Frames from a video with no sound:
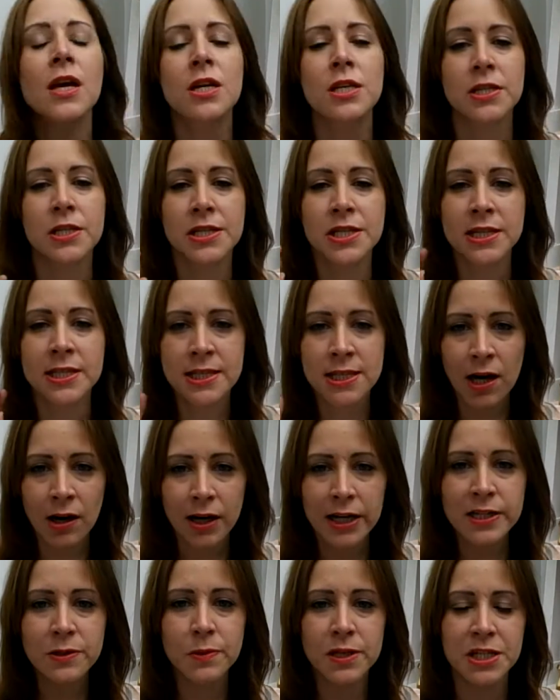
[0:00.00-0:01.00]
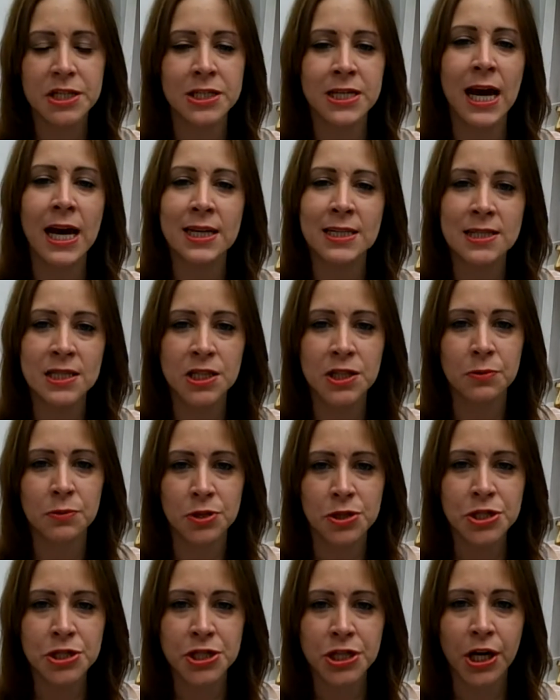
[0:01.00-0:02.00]
So decide which task you
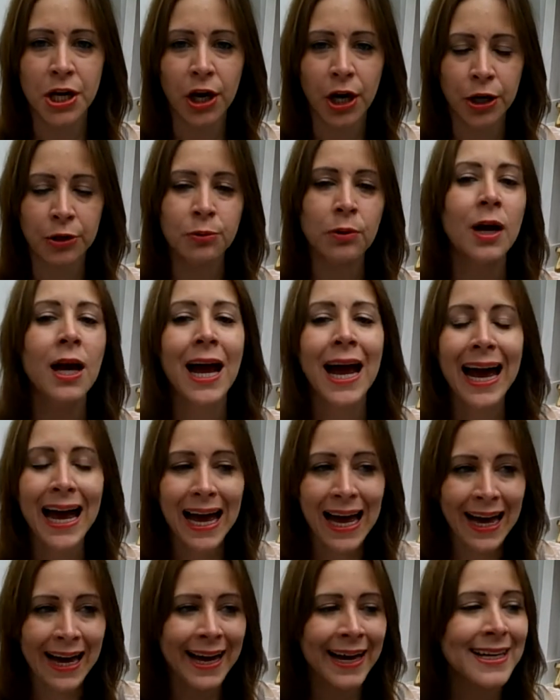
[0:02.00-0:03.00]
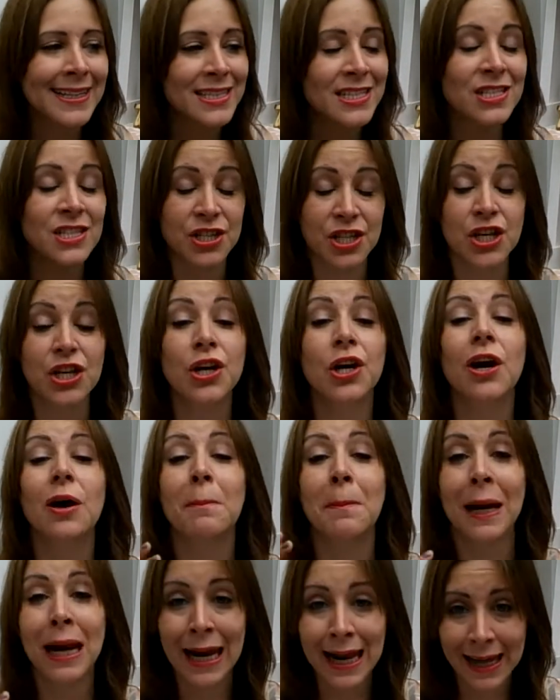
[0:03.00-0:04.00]
would do and
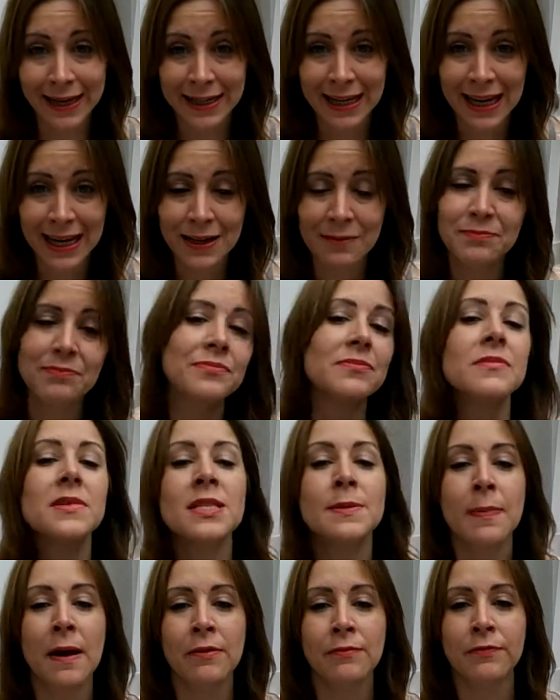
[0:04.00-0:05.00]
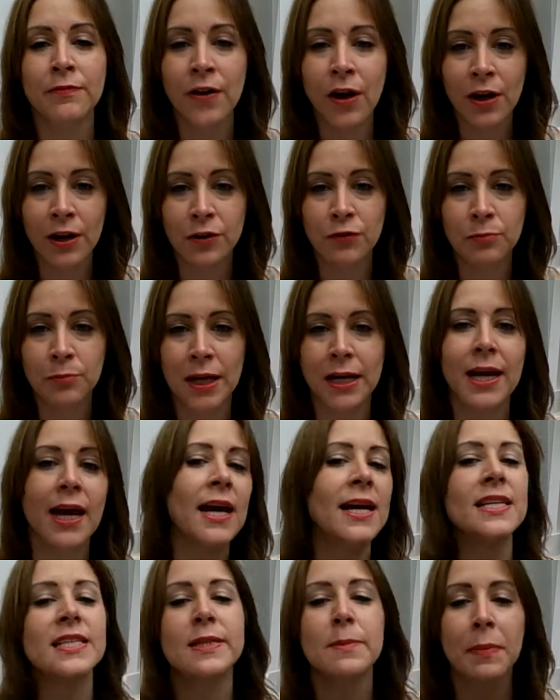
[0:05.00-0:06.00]
plan it. Spend 5
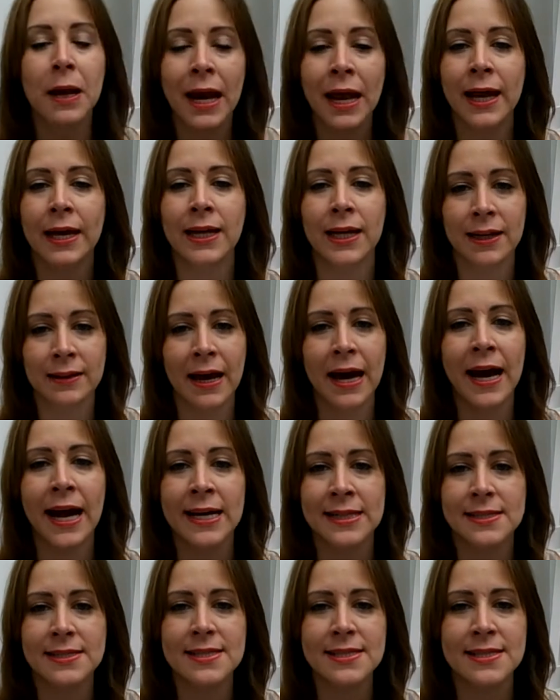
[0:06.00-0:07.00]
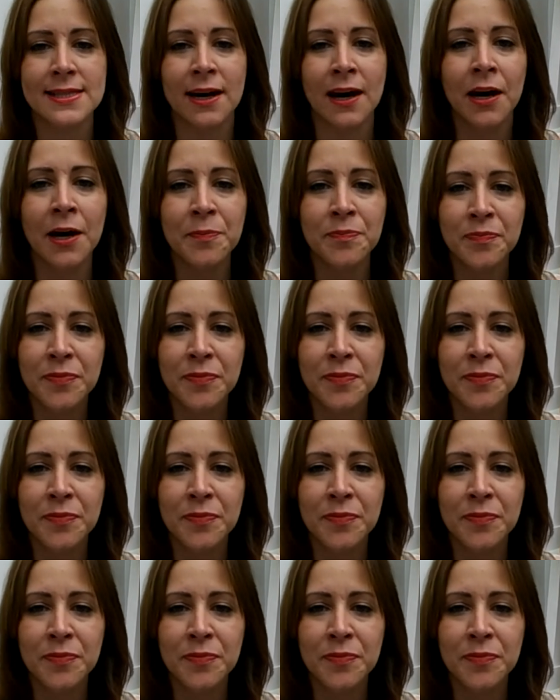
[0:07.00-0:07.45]
minutes planning that answer.